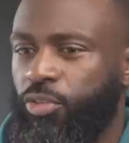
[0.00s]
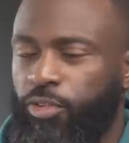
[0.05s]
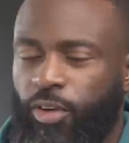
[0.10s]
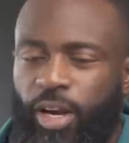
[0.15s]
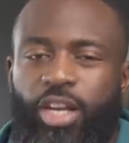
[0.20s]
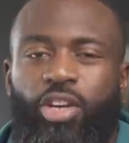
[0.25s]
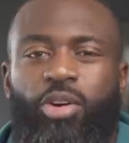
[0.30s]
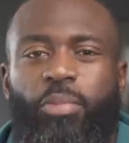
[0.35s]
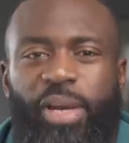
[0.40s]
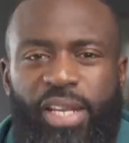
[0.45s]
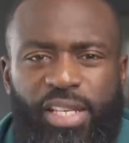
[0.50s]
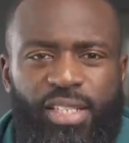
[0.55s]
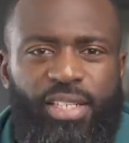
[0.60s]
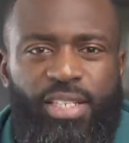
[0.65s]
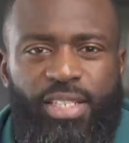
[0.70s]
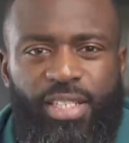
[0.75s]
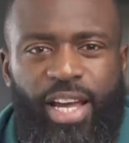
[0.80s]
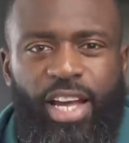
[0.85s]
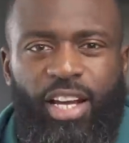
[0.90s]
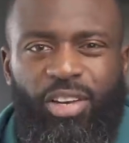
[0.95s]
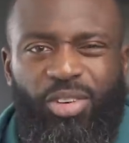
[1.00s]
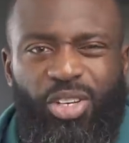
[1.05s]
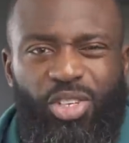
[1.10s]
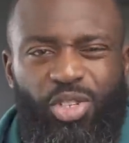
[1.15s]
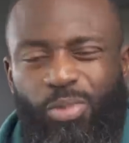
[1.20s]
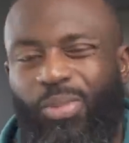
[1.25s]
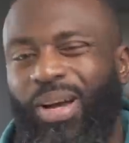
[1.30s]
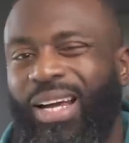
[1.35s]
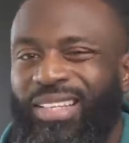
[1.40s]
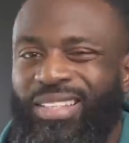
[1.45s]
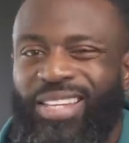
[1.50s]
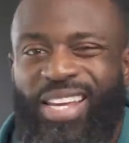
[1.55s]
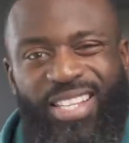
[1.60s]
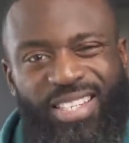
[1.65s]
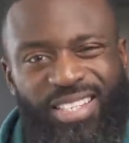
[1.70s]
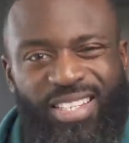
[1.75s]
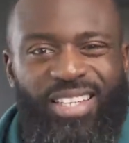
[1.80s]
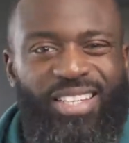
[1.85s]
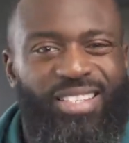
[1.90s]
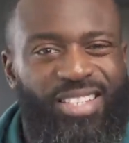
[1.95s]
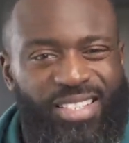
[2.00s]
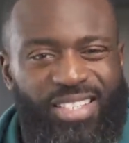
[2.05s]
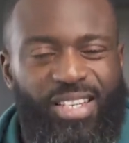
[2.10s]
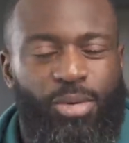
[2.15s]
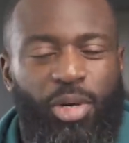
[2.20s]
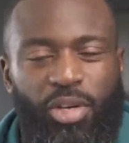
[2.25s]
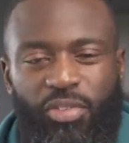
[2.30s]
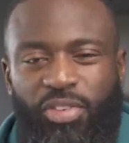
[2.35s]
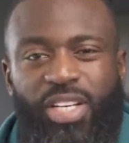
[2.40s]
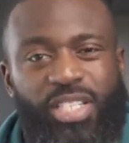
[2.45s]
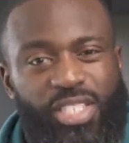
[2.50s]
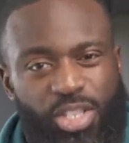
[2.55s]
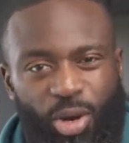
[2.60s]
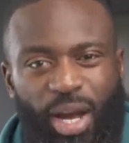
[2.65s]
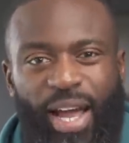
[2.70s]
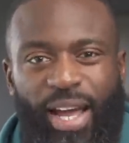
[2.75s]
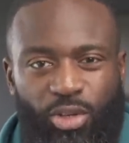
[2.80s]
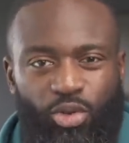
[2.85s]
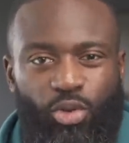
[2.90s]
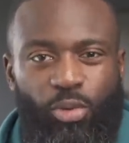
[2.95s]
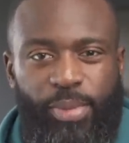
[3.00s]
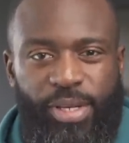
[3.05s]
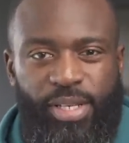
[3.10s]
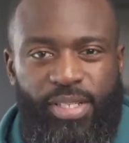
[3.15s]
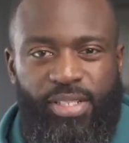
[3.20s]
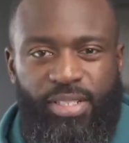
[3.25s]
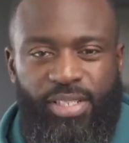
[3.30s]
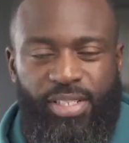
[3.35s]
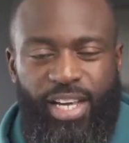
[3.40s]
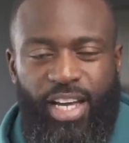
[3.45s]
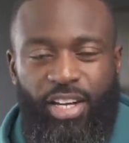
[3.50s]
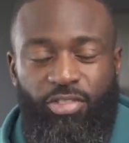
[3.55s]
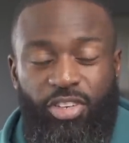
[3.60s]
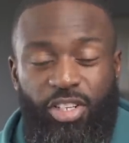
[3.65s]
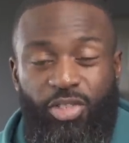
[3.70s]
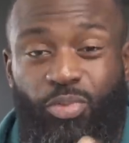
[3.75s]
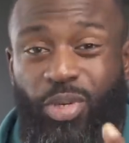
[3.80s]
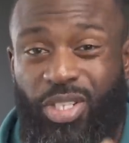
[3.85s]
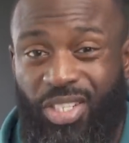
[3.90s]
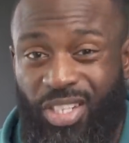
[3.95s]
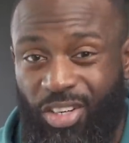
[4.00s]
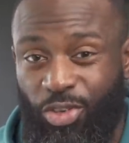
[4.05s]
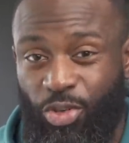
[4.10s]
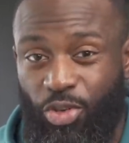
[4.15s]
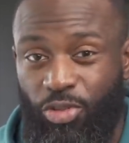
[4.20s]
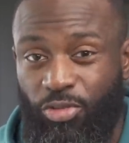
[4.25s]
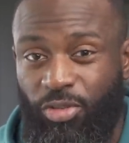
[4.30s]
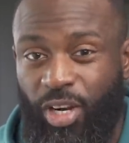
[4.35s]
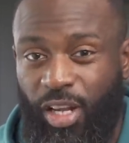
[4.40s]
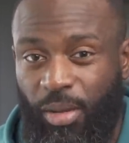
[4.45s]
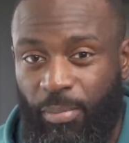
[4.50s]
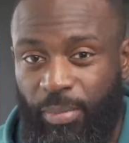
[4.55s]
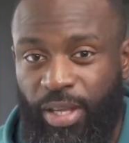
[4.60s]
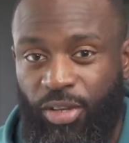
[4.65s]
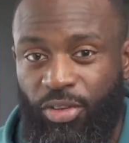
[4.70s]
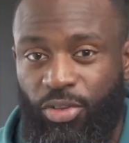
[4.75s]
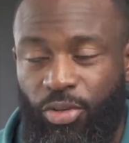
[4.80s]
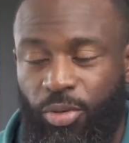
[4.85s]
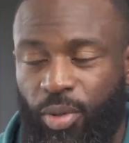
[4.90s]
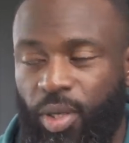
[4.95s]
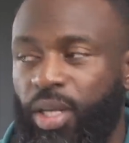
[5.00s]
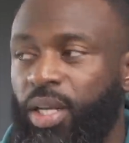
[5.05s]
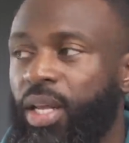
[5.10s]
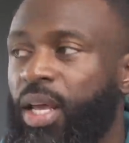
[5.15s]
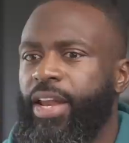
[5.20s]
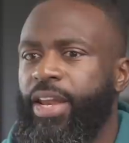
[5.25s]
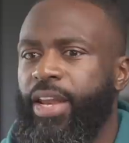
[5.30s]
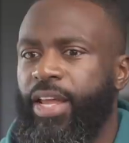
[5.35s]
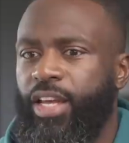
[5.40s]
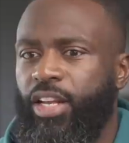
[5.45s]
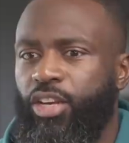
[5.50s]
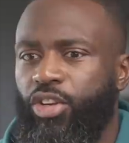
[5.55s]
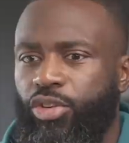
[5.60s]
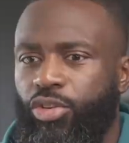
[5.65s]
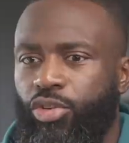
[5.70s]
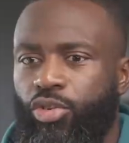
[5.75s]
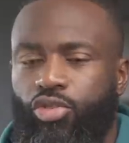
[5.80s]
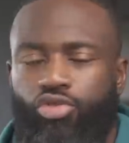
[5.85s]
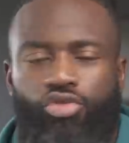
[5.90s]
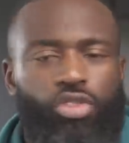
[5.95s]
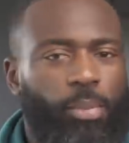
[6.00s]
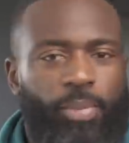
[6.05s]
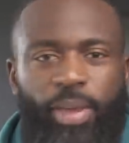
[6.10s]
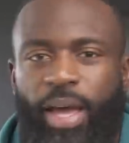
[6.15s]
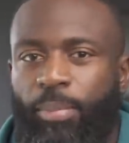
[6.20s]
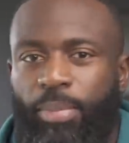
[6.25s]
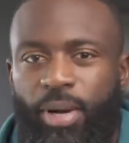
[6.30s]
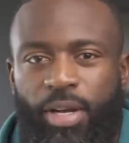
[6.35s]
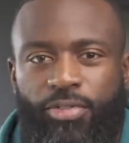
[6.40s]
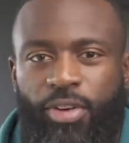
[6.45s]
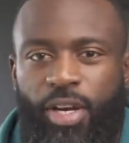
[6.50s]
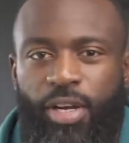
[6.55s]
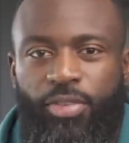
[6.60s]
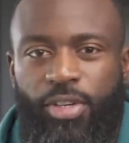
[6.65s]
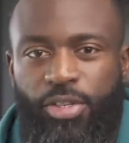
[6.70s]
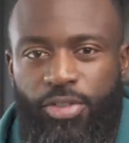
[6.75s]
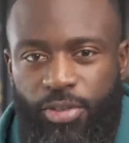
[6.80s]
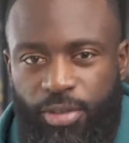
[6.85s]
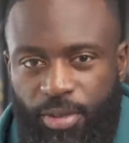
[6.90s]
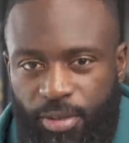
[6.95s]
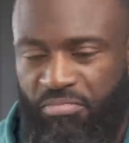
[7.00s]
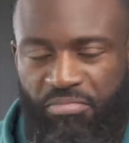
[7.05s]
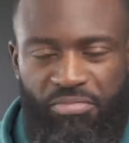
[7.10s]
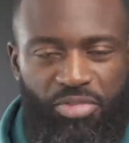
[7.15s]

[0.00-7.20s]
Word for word: find your maintenance calories, you might test it to see whether it's your actual maintenance calories, which I do recommend doing, and then you'll drop that by 500.